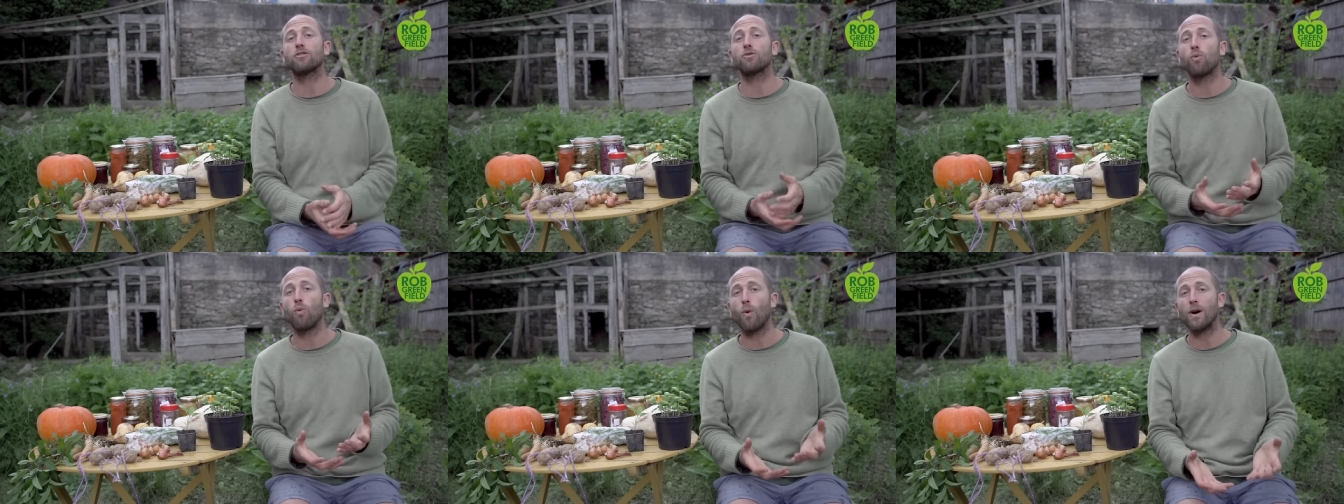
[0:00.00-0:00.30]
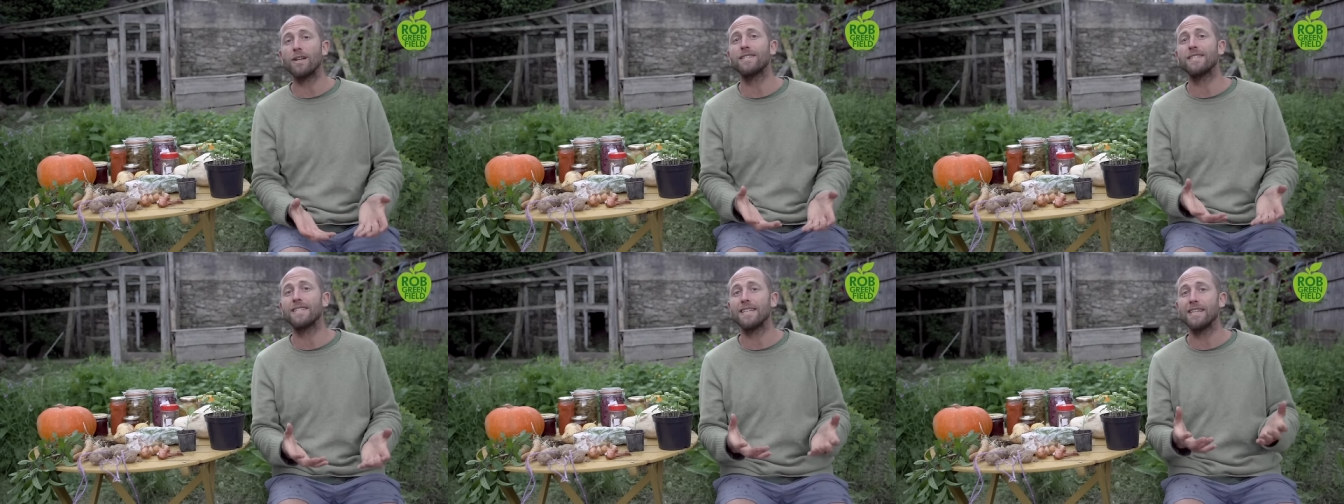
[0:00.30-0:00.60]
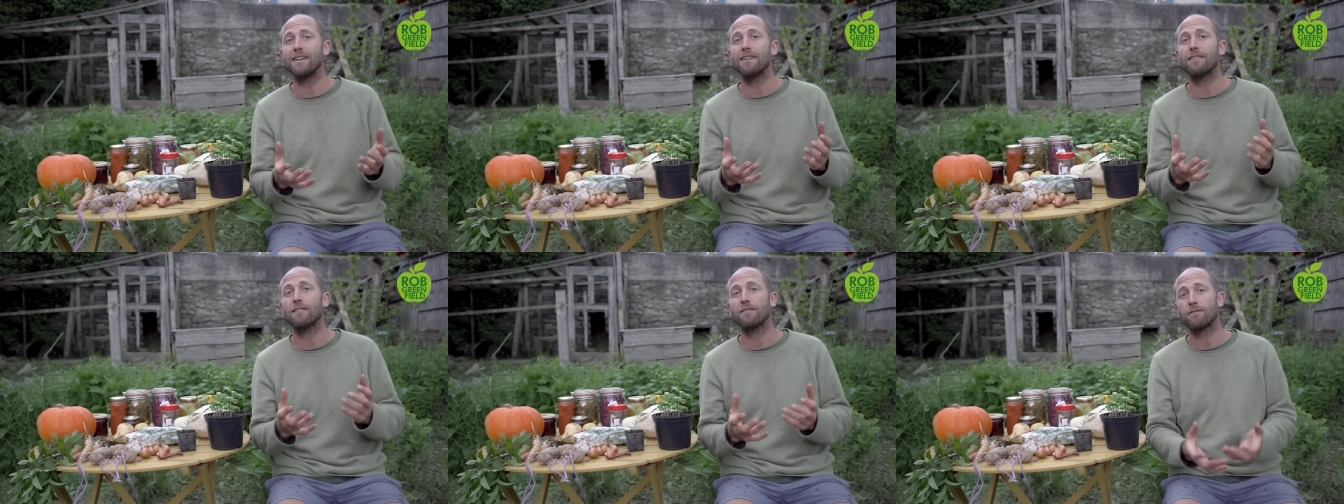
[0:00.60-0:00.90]

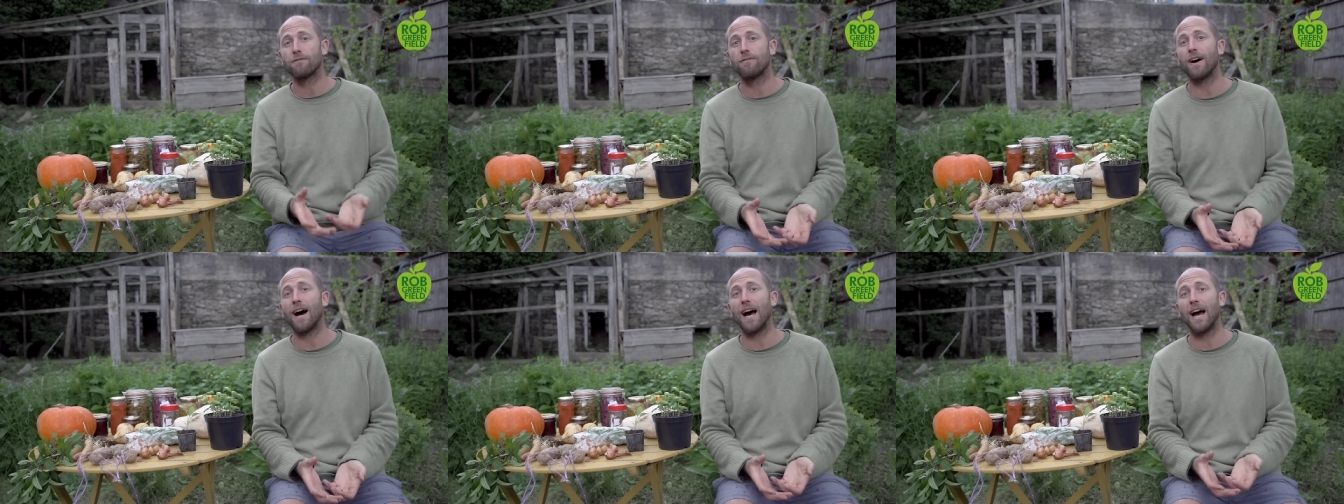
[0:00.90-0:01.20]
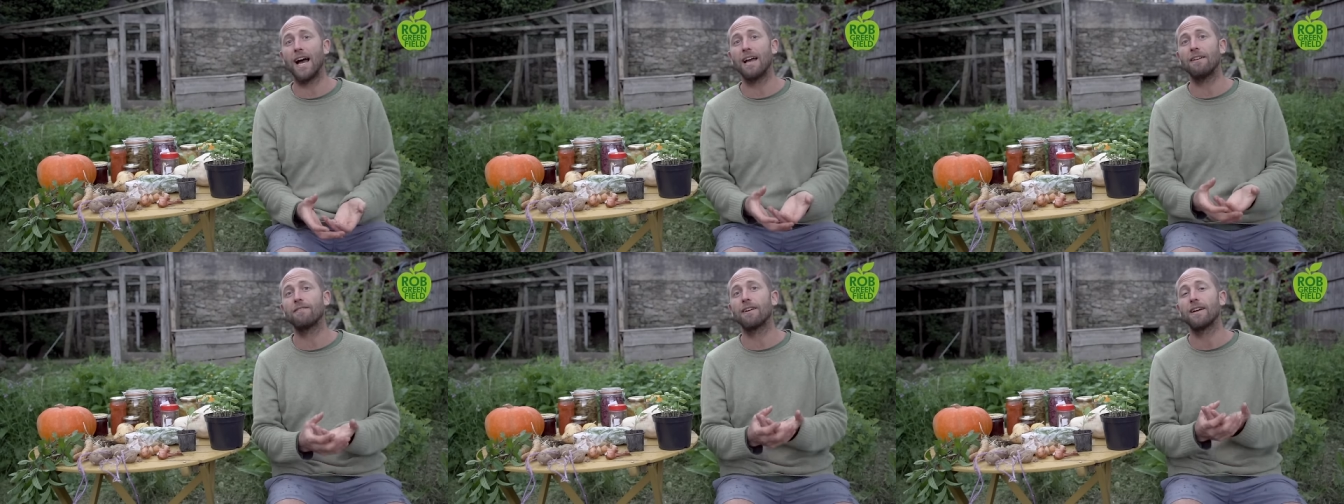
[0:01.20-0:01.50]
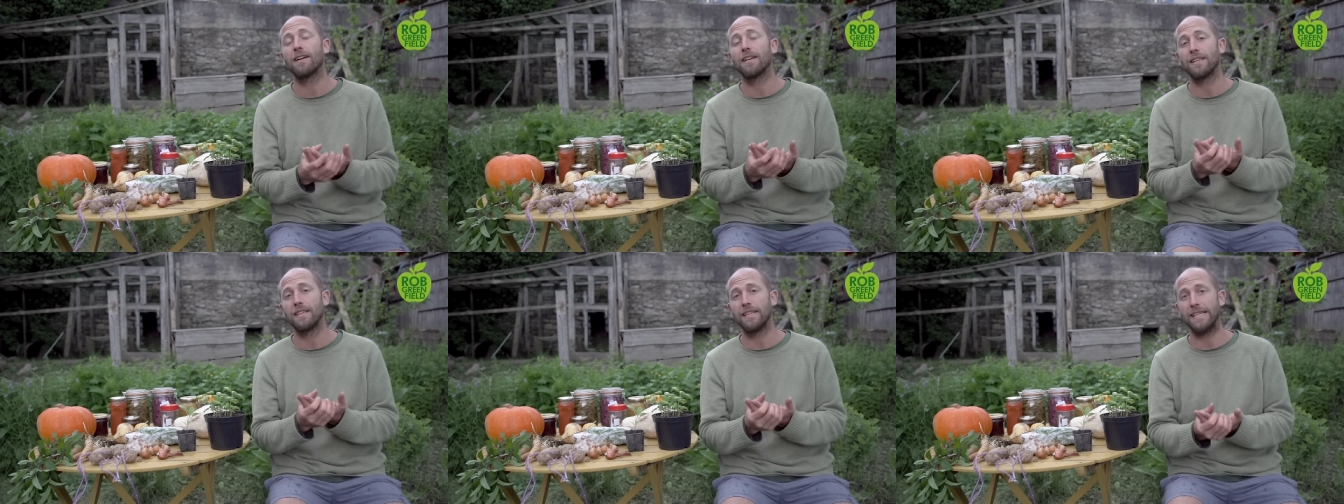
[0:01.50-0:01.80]
25
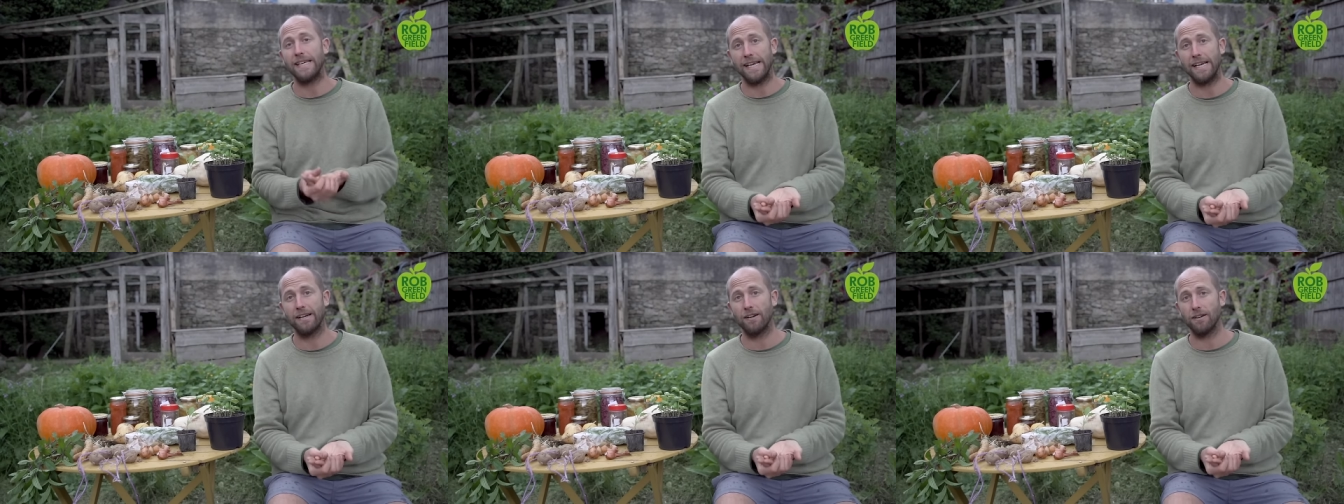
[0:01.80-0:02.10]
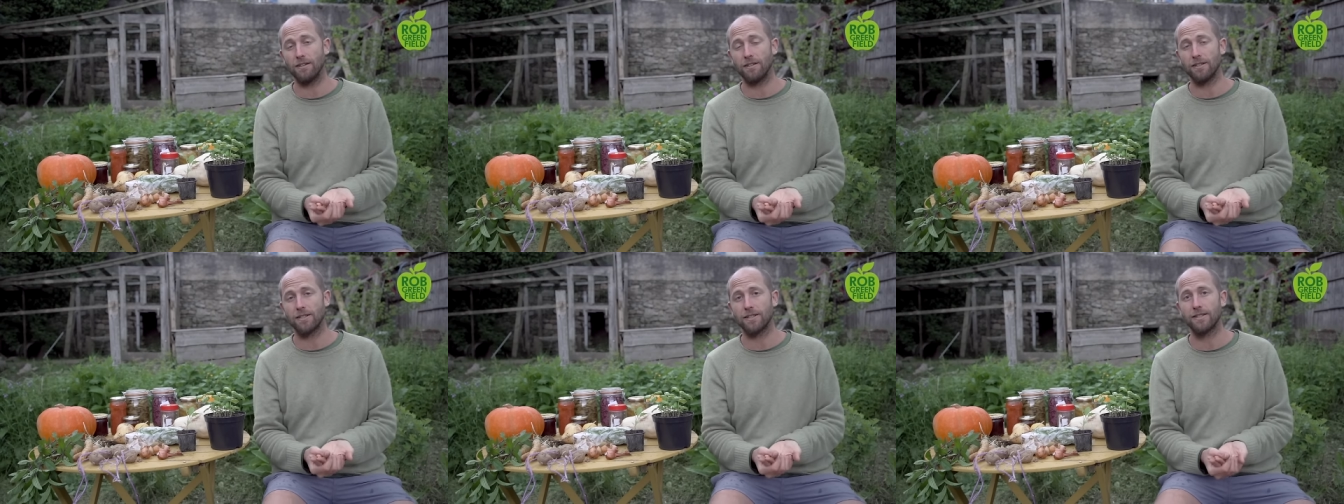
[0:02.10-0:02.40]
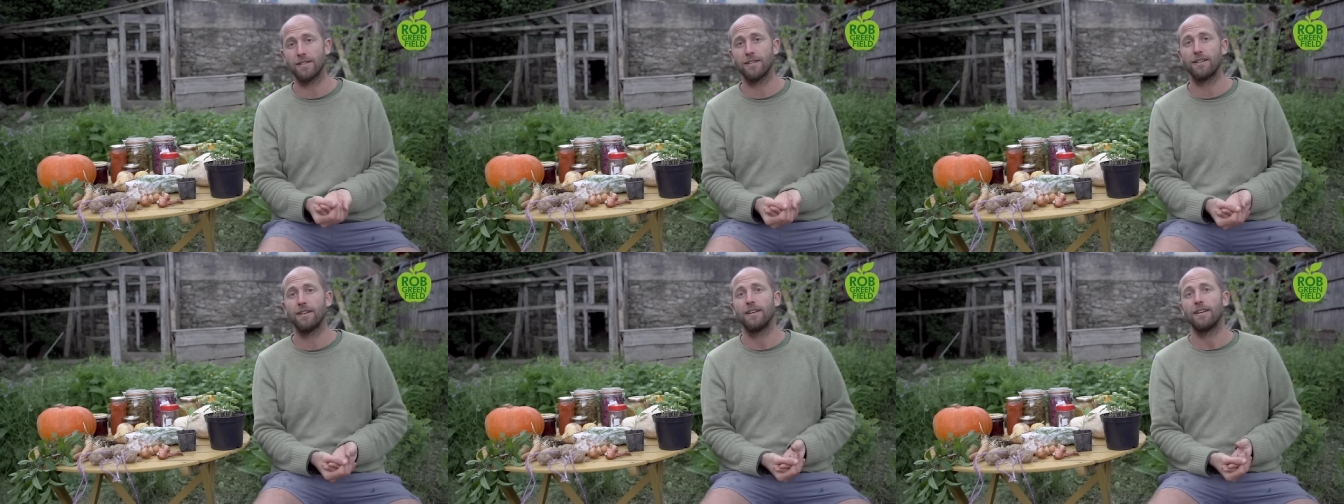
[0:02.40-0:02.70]

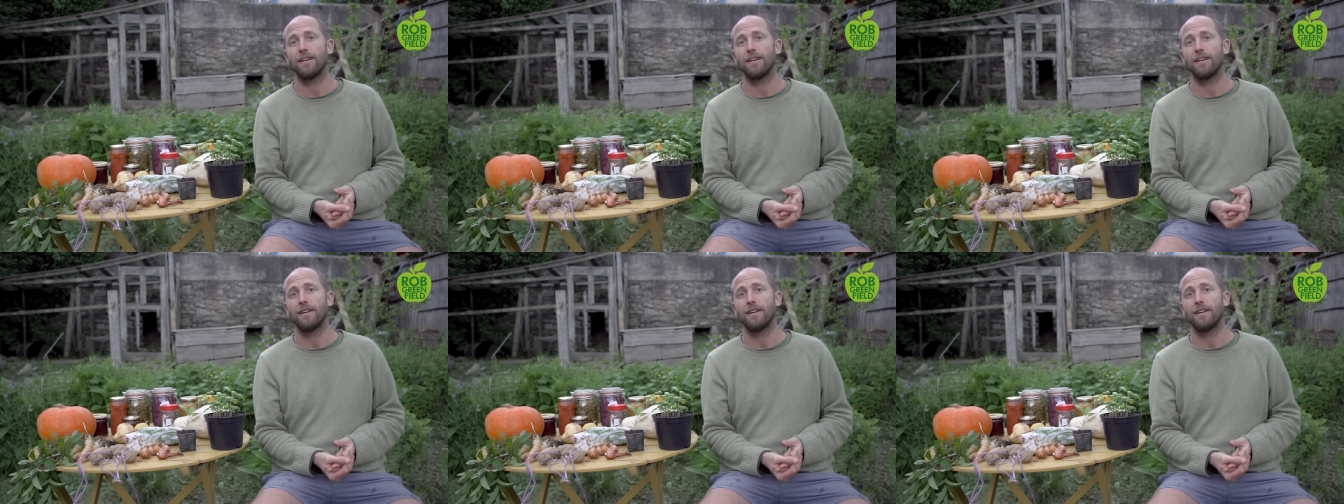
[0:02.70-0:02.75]
years.